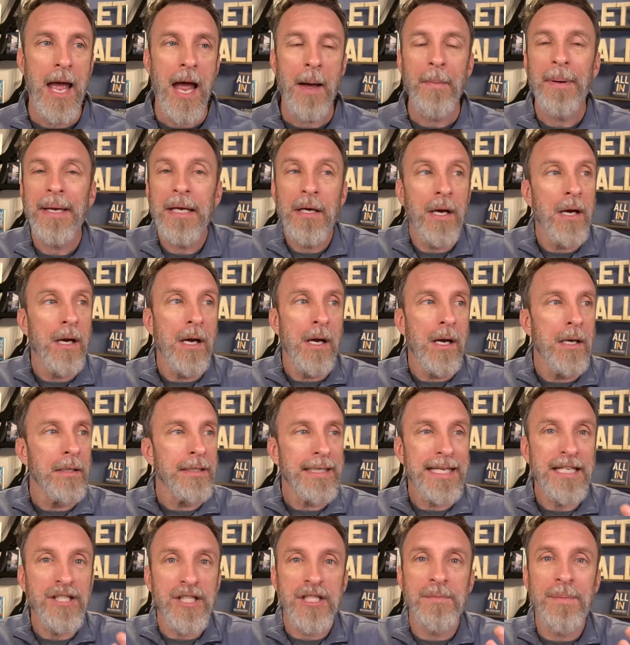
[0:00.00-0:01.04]
I'm like,
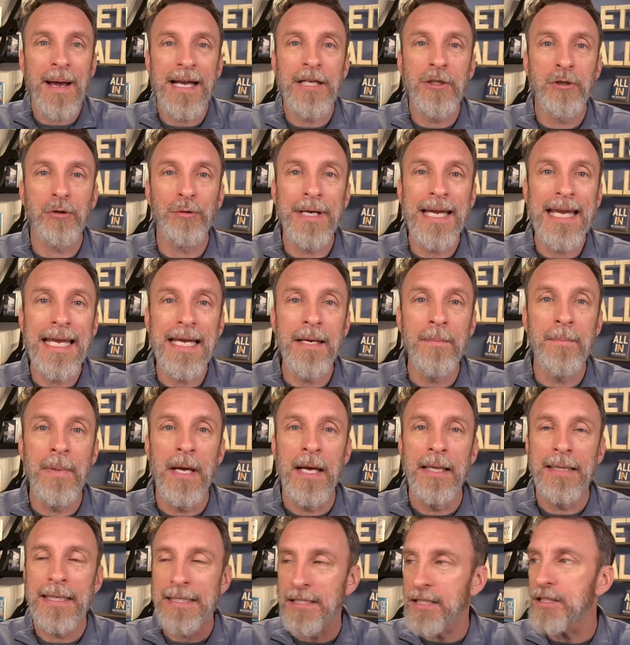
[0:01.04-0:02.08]
this is my dream.
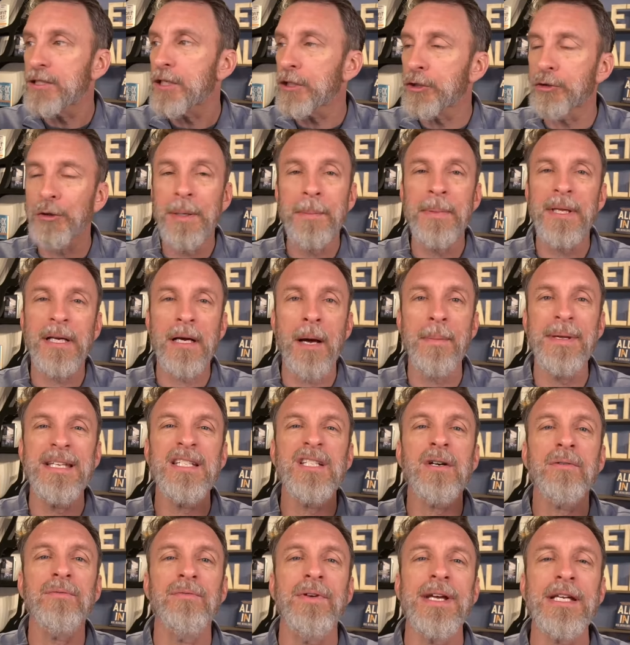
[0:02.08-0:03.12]
This is the dream of the company. This is
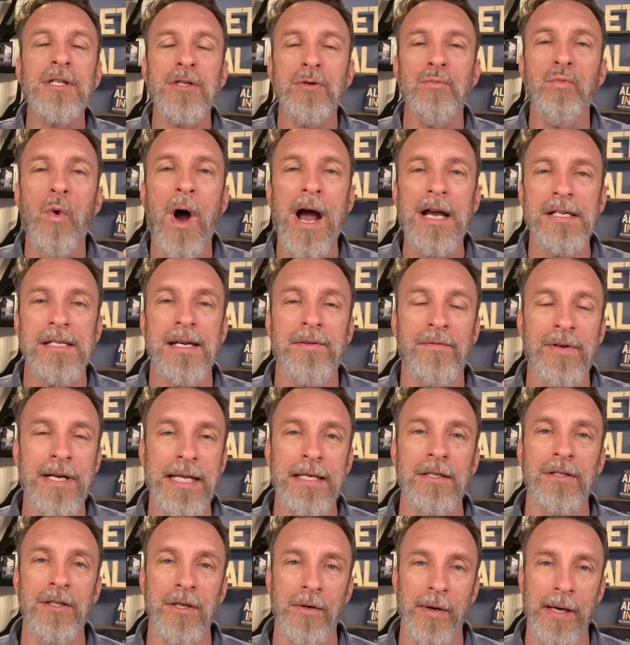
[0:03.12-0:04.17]
our vision. Why isn't everyone
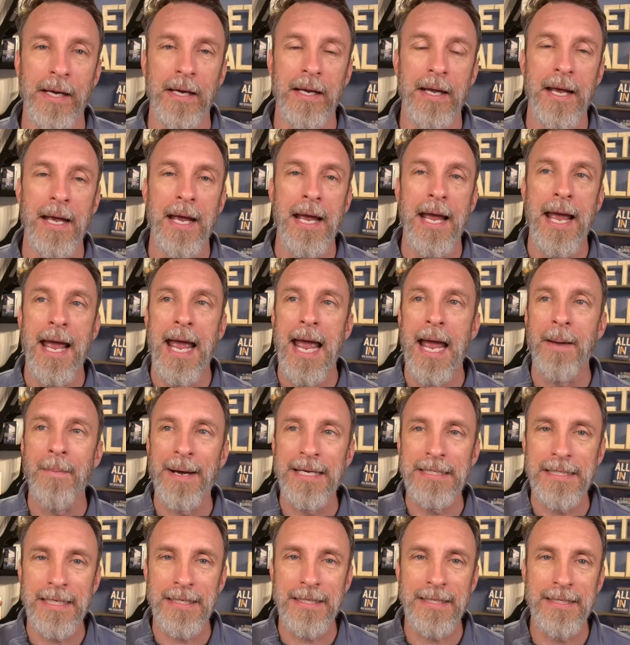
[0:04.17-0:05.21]
into it? And my
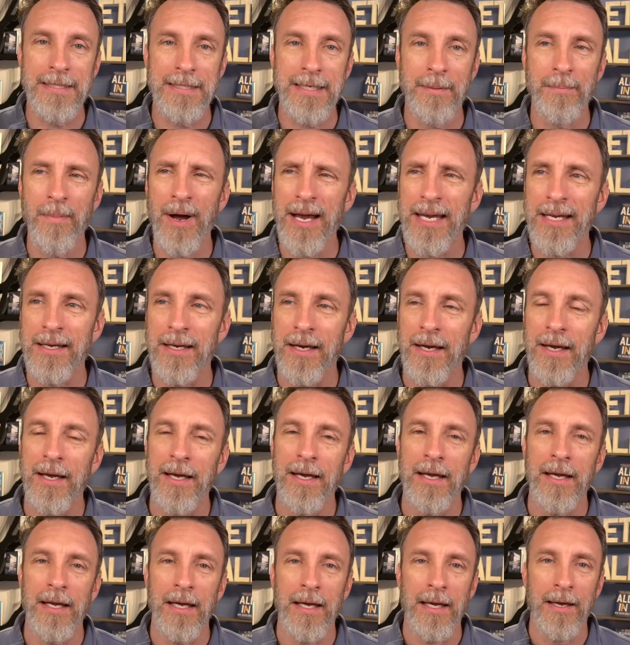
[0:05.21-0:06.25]
assistant said, Mike,
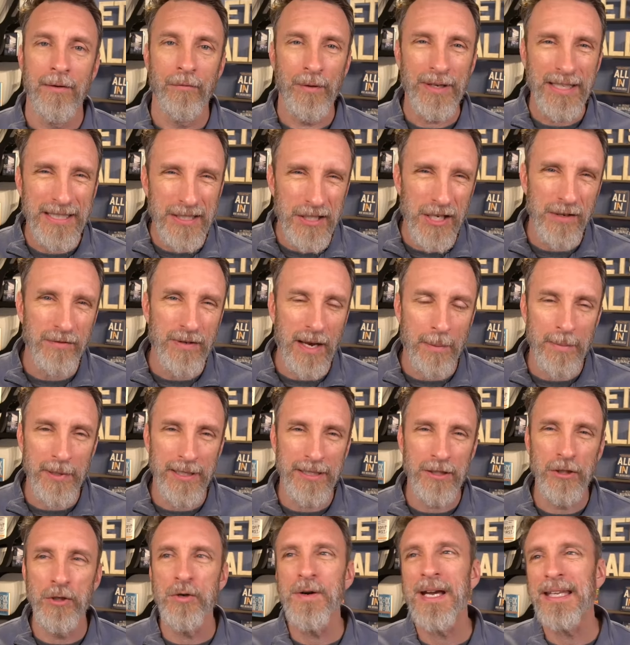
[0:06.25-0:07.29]
if we achieve 10
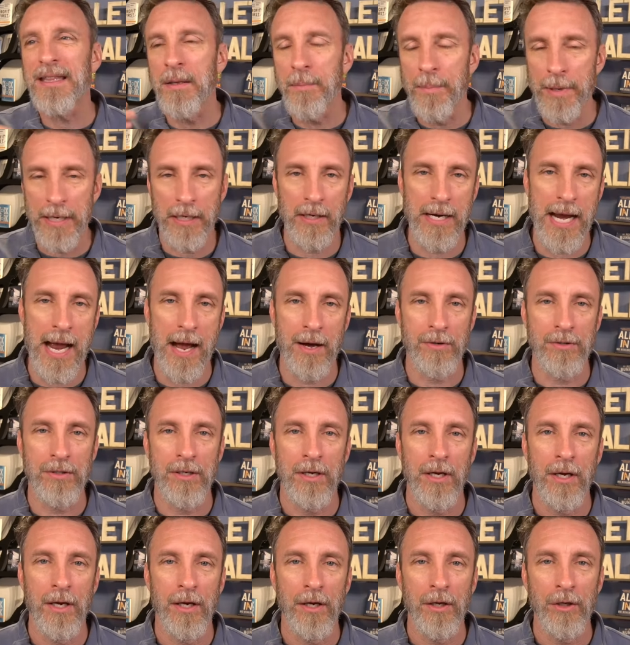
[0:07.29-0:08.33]
million, you get the bigger house,
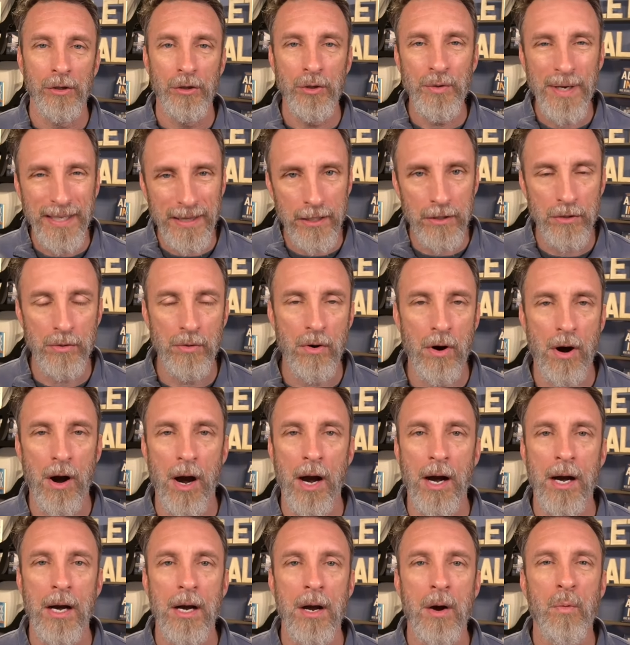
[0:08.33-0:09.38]
you get the new
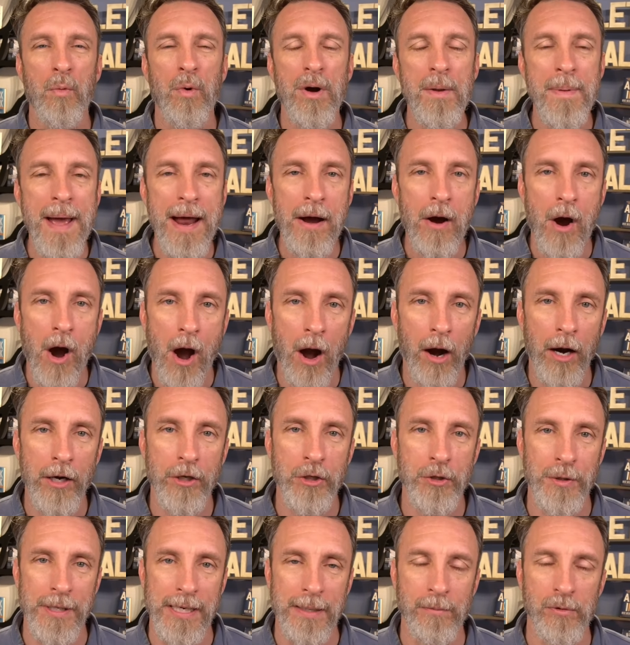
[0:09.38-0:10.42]
car. What about our
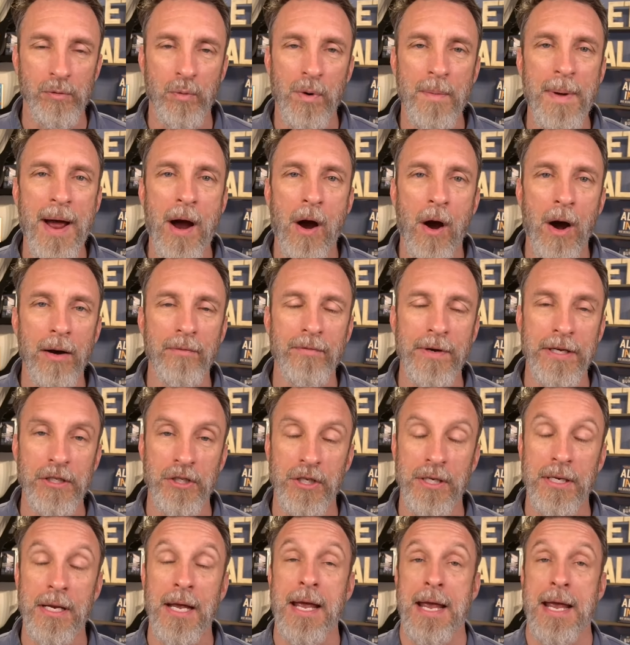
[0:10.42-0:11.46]
dreams? What about our vision?